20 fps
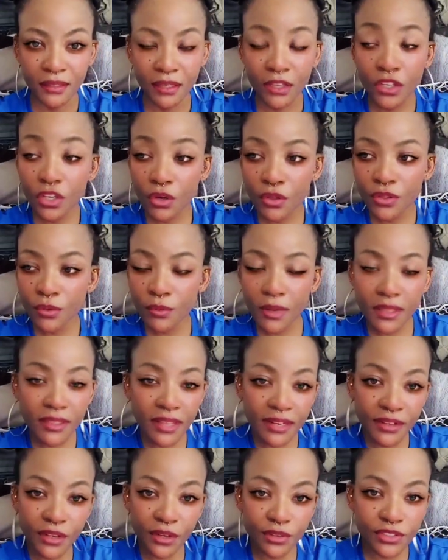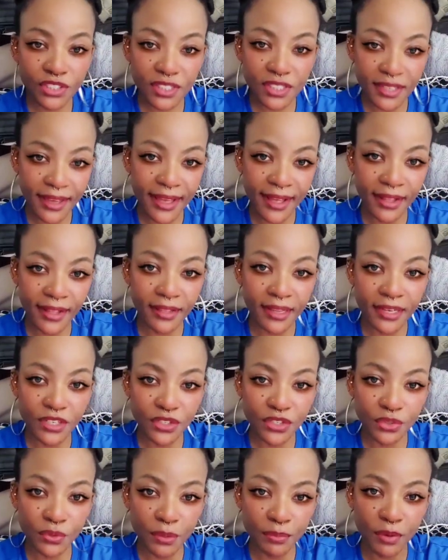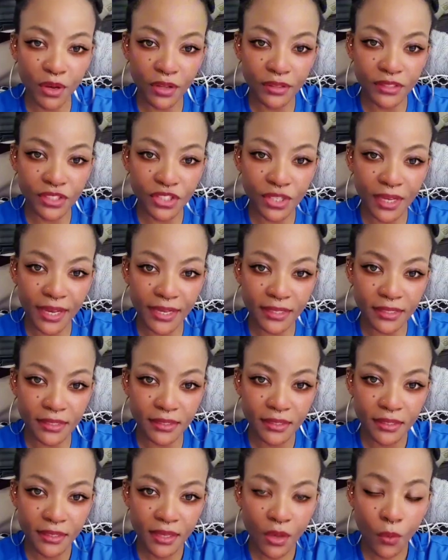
you're the one that goes to hell, I do apologize.